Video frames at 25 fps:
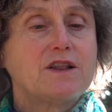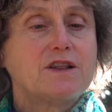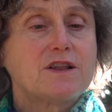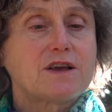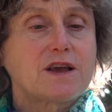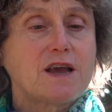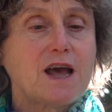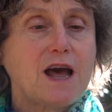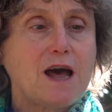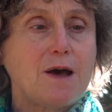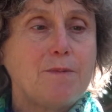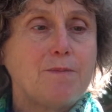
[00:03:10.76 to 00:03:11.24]

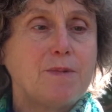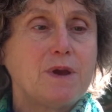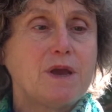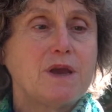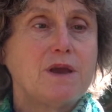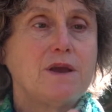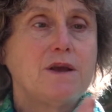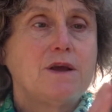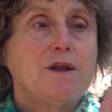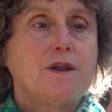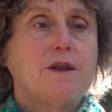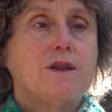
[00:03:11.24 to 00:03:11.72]
coming
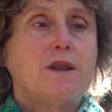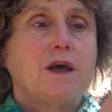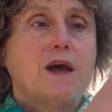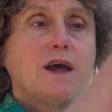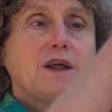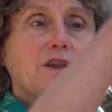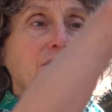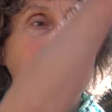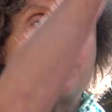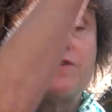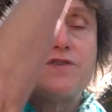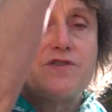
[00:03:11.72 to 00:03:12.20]
in
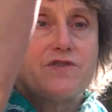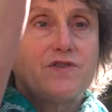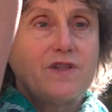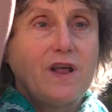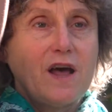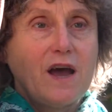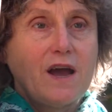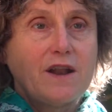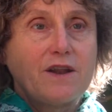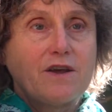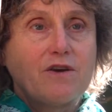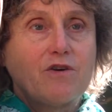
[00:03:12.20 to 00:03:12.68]
and
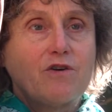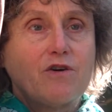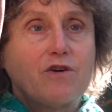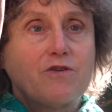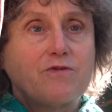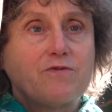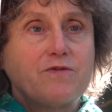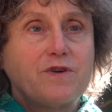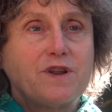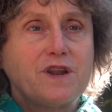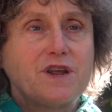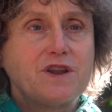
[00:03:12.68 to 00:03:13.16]
sliding
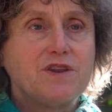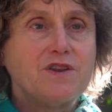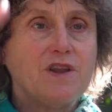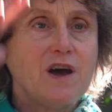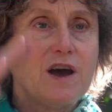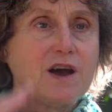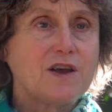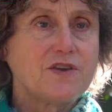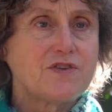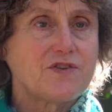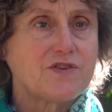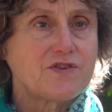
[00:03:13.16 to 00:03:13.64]
off in a
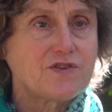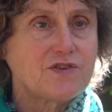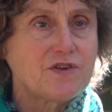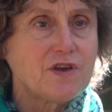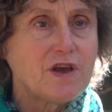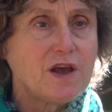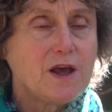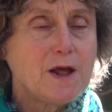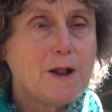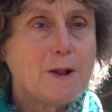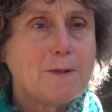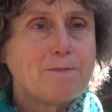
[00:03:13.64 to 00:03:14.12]
nice,
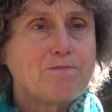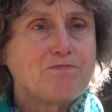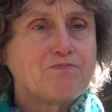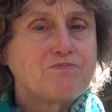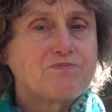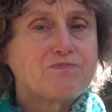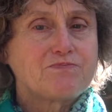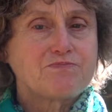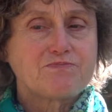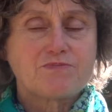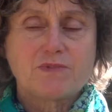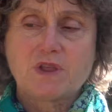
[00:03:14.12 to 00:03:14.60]

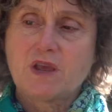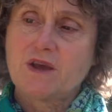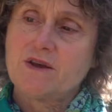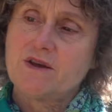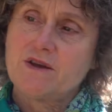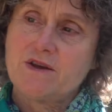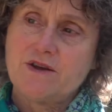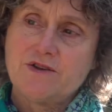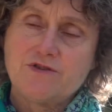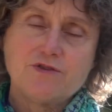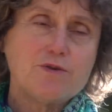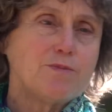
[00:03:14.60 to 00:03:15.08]

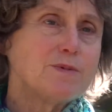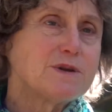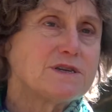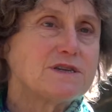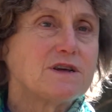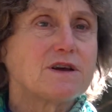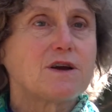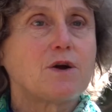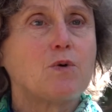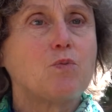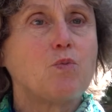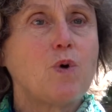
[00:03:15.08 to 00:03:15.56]
it's almost
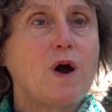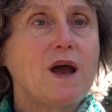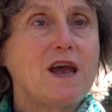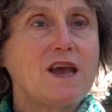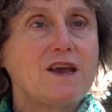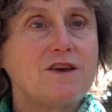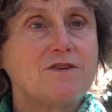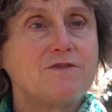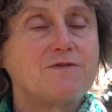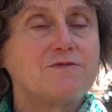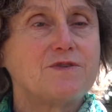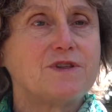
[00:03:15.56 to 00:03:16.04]
like a
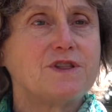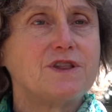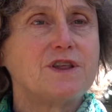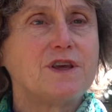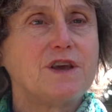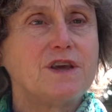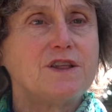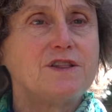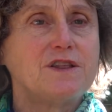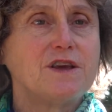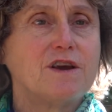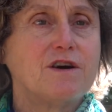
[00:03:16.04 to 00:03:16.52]
wave
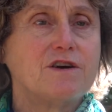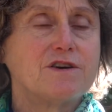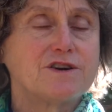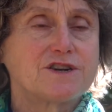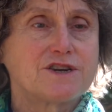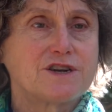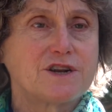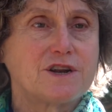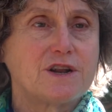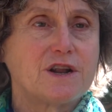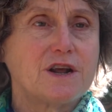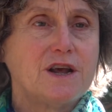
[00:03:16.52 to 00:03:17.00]
in the
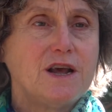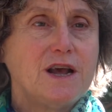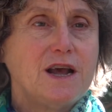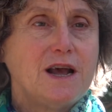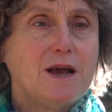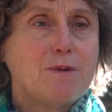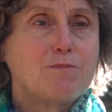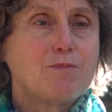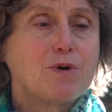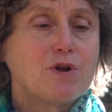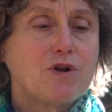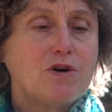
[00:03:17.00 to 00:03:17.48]
ocean.
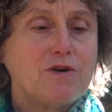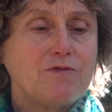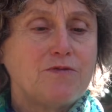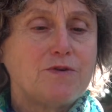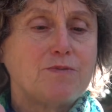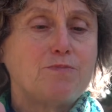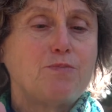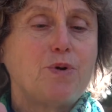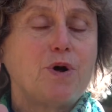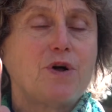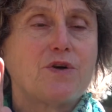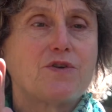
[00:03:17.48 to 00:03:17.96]
But
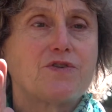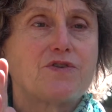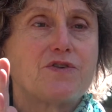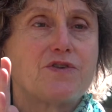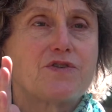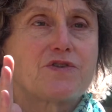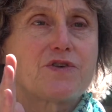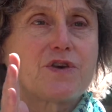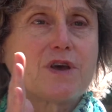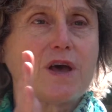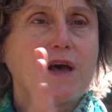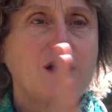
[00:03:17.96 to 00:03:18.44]
often
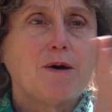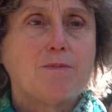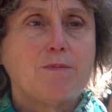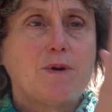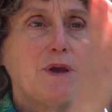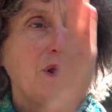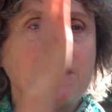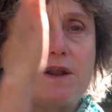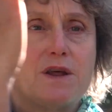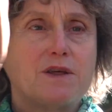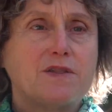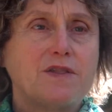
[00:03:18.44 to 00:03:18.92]
pulses come
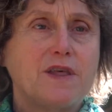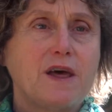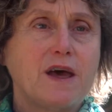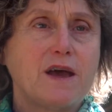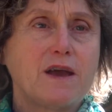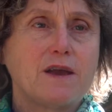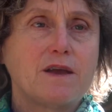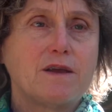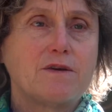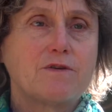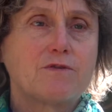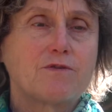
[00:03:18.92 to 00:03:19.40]
in and
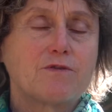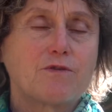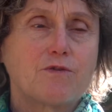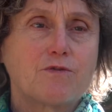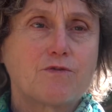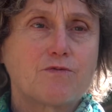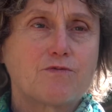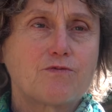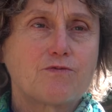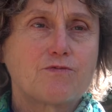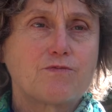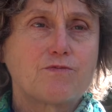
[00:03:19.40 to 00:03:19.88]

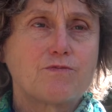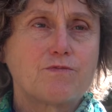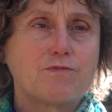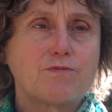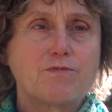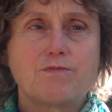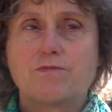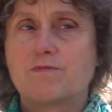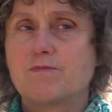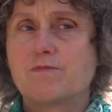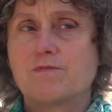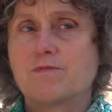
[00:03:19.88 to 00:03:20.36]

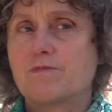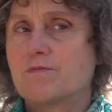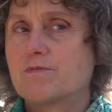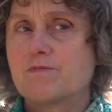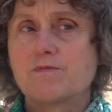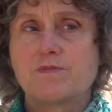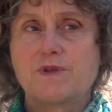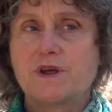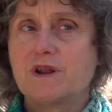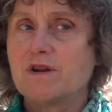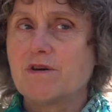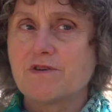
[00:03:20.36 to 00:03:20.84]

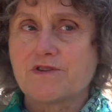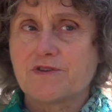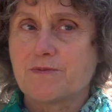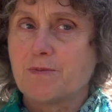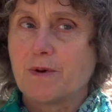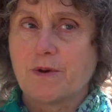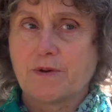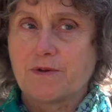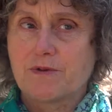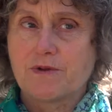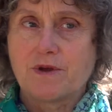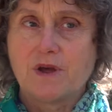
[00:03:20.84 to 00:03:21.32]
they're not
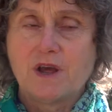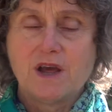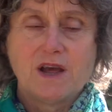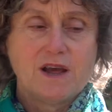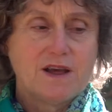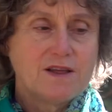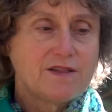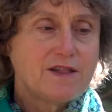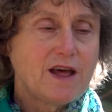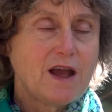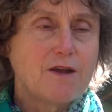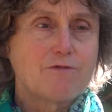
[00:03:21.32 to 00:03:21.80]
smooth.
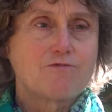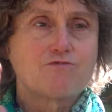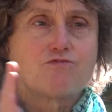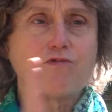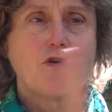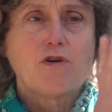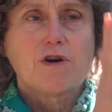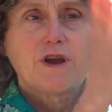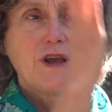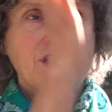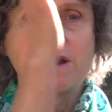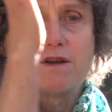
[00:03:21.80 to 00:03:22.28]
They
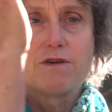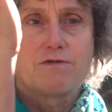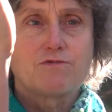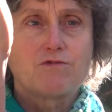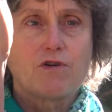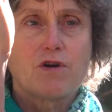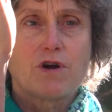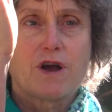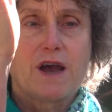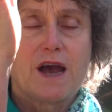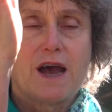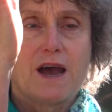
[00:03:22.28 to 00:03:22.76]
rock in and
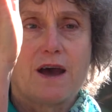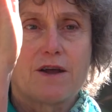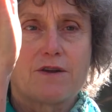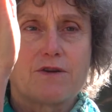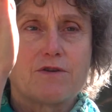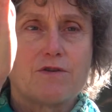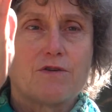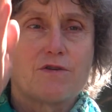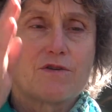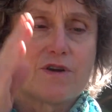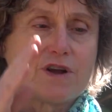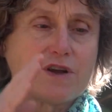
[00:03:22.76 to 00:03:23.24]
rock out,
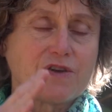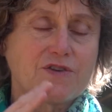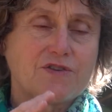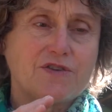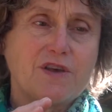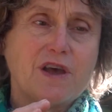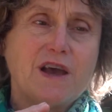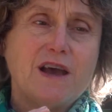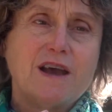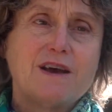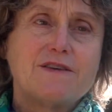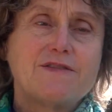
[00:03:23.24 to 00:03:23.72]
or else
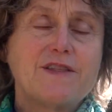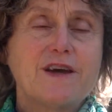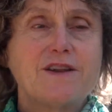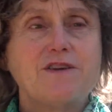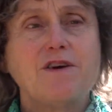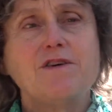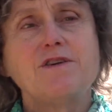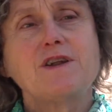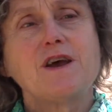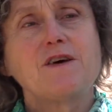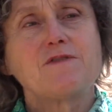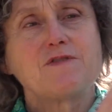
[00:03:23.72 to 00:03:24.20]
they
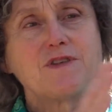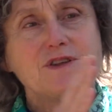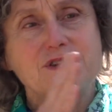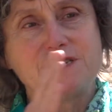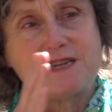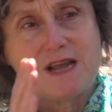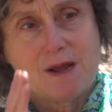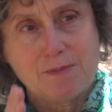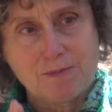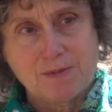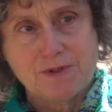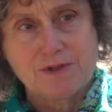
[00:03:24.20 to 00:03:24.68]
don't have the
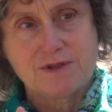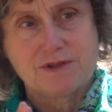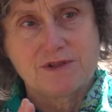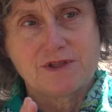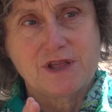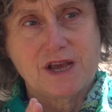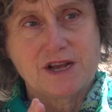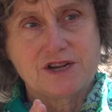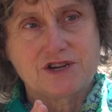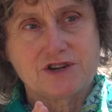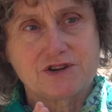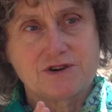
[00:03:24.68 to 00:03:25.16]
depth that
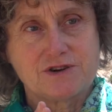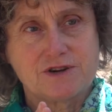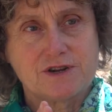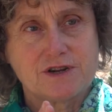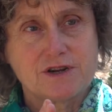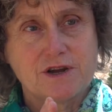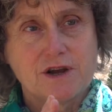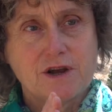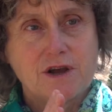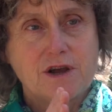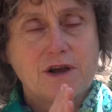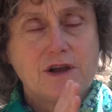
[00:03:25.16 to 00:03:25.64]
they should.
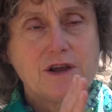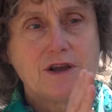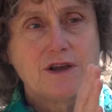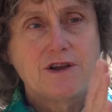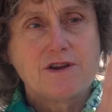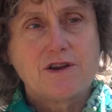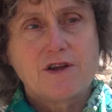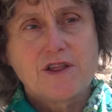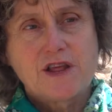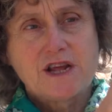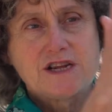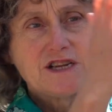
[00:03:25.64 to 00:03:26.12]
You
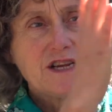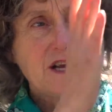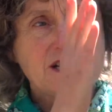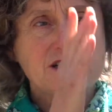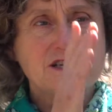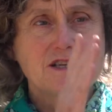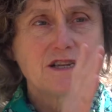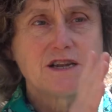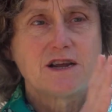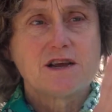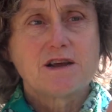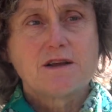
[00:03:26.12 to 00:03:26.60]
know, they're
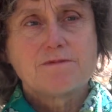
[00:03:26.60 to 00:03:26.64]
just